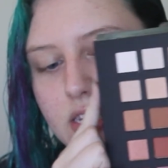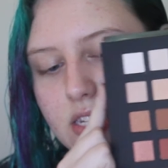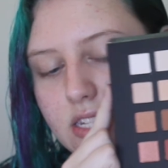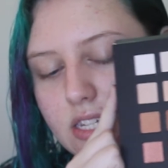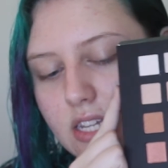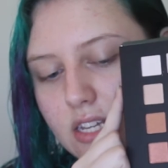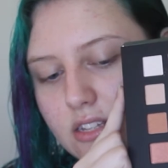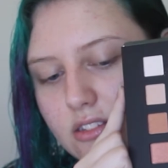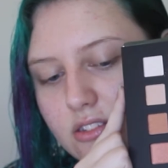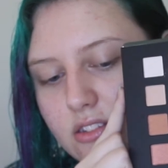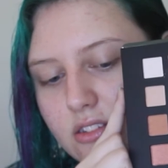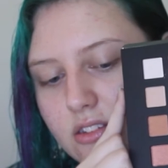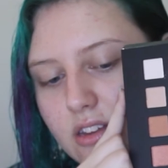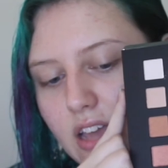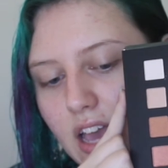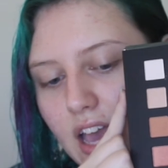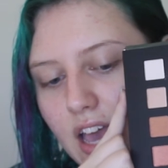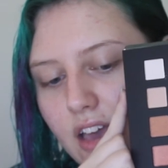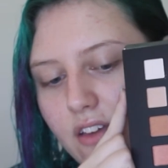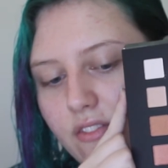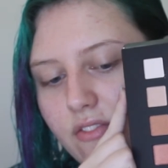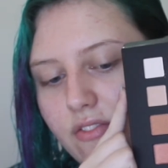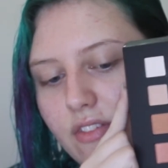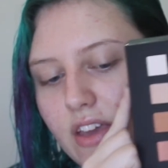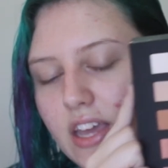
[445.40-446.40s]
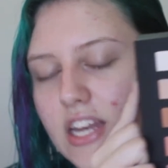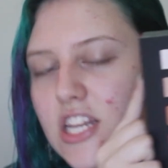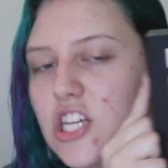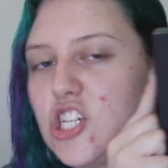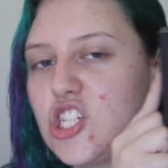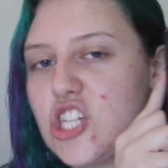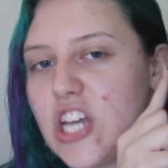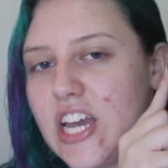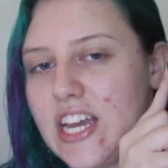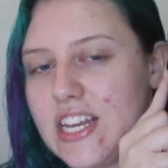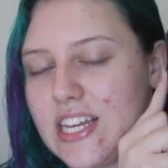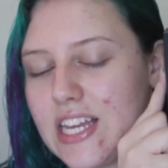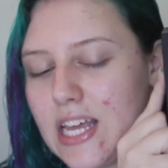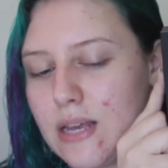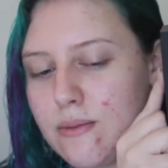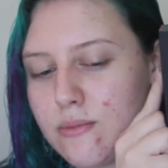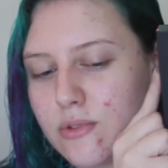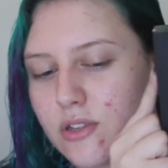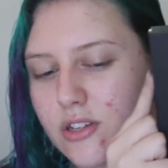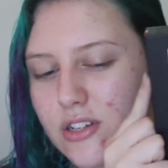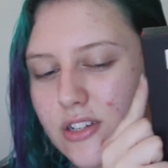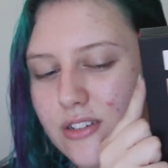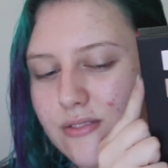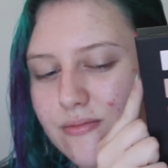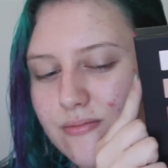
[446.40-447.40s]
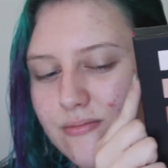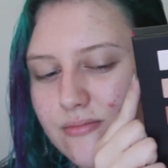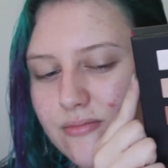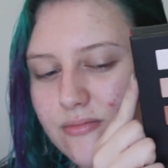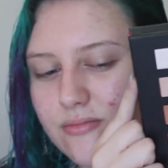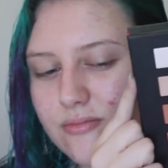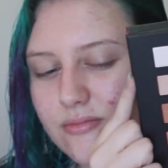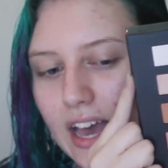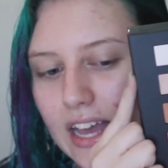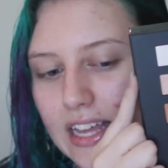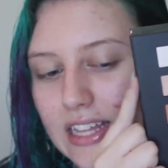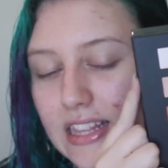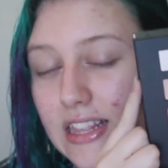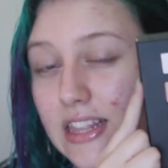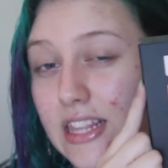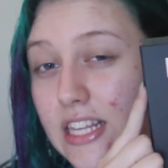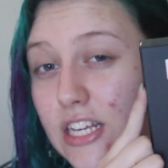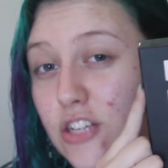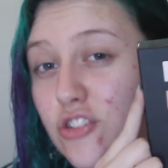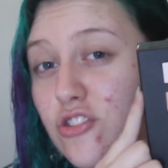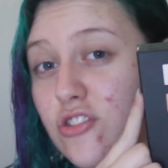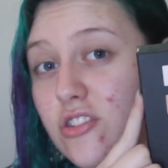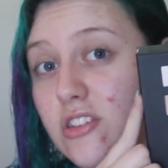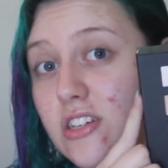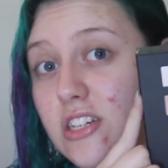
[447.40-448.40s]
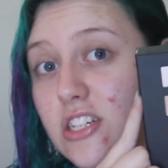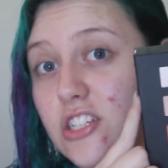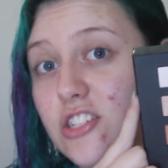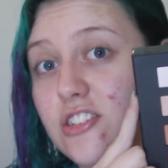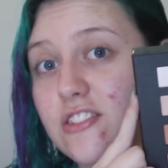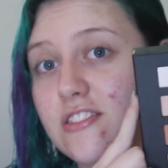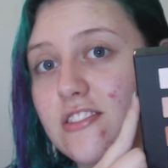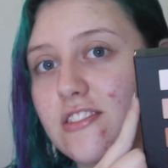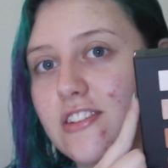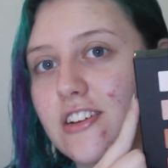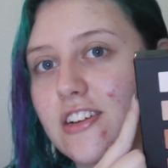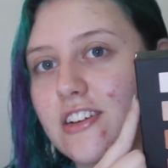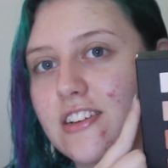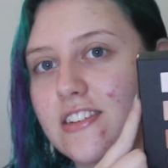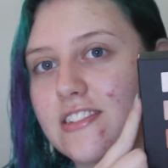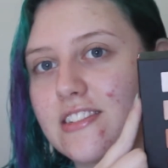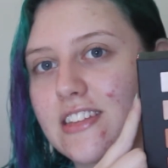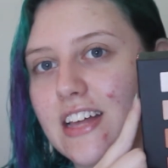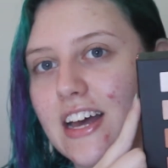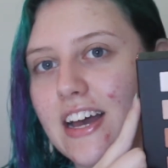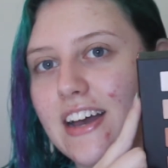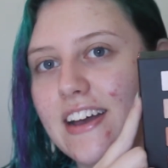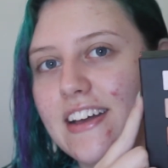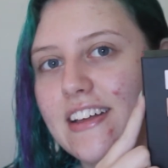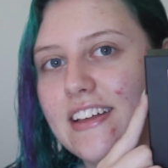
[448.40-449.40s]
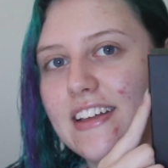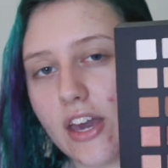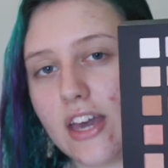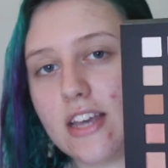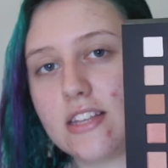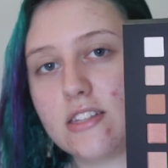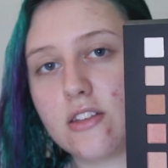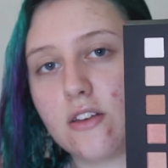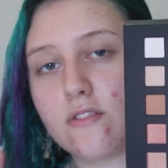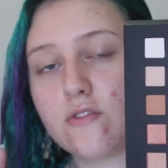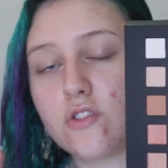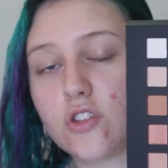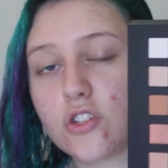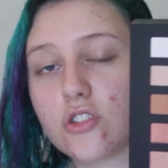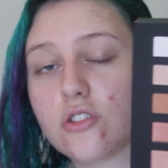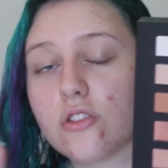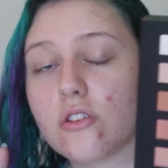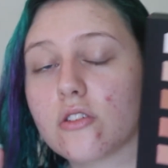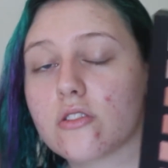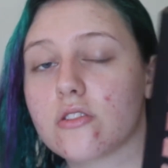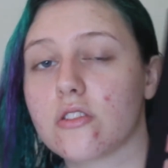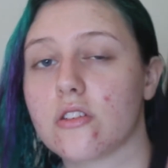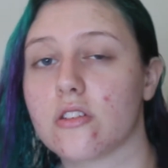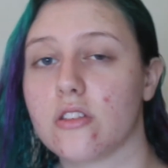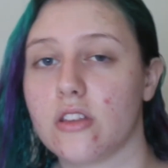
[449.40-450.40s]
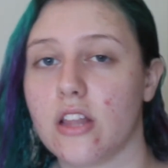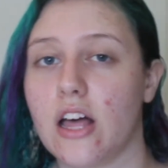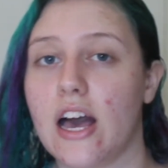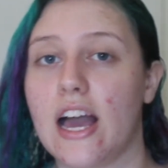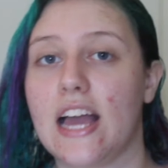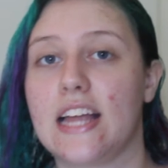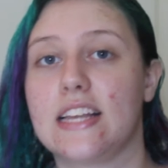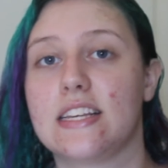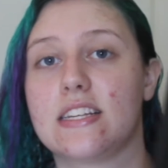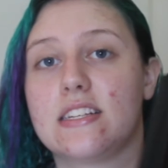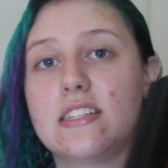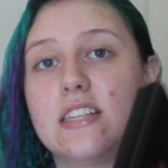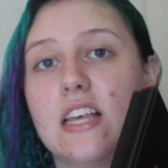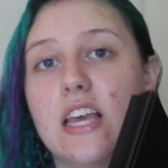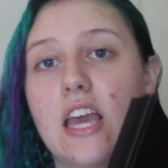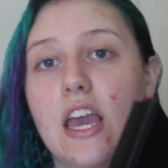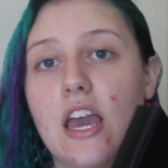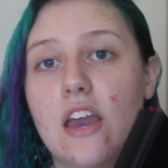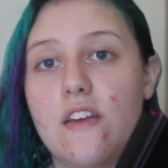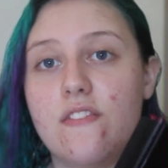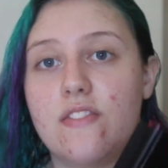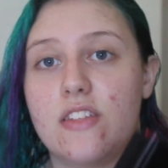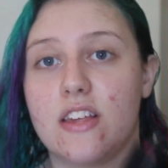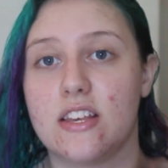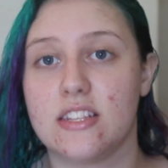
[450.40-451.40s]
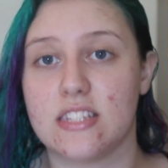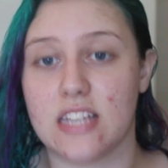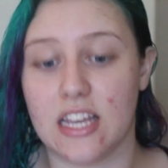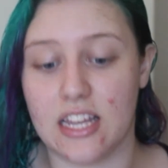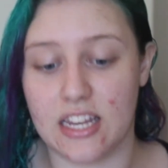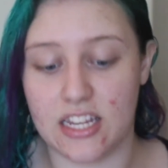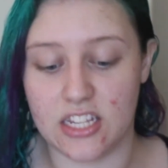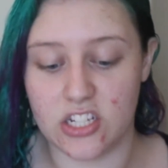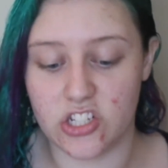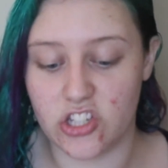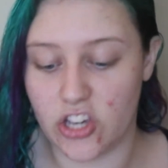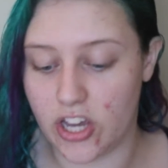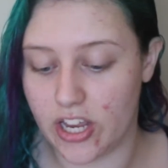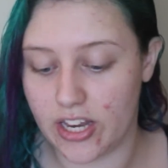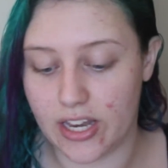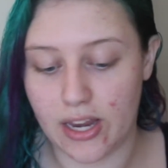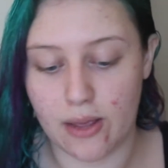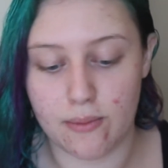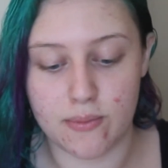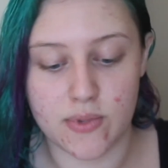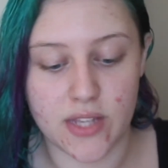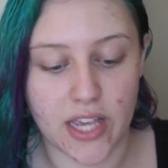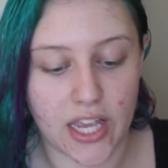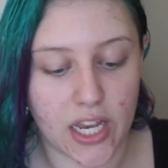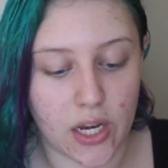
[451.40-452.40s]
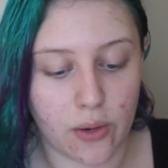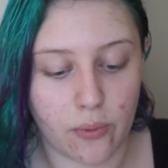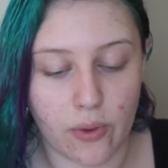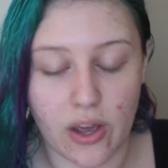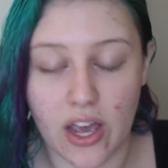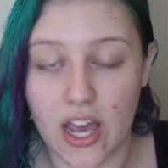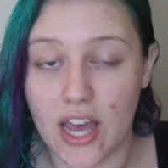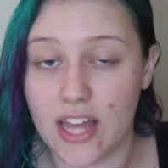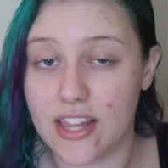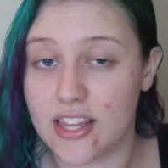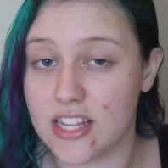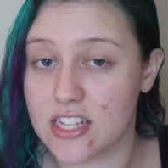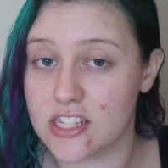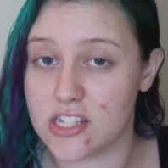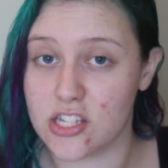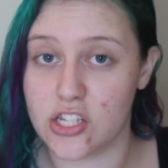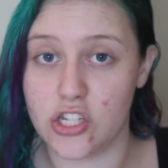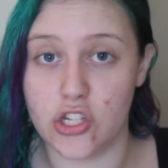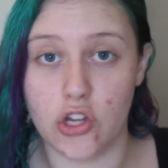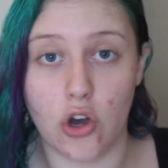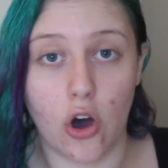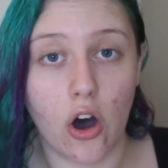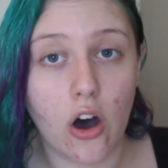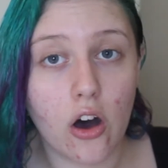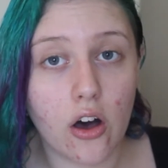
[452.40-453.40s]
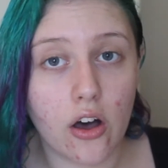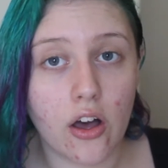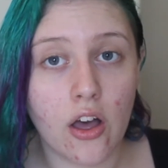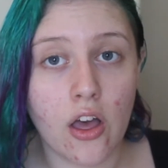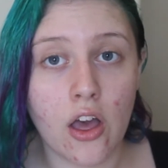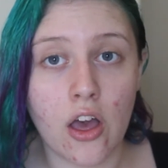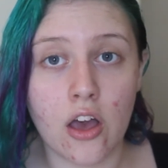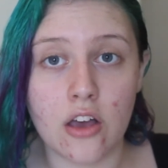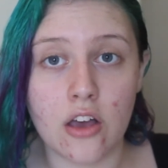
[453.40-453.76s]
doesn't have any shade names on it. I literally just noticed that. Okay, so I've just looked online to see if there's any shade names anywhere, and there's not.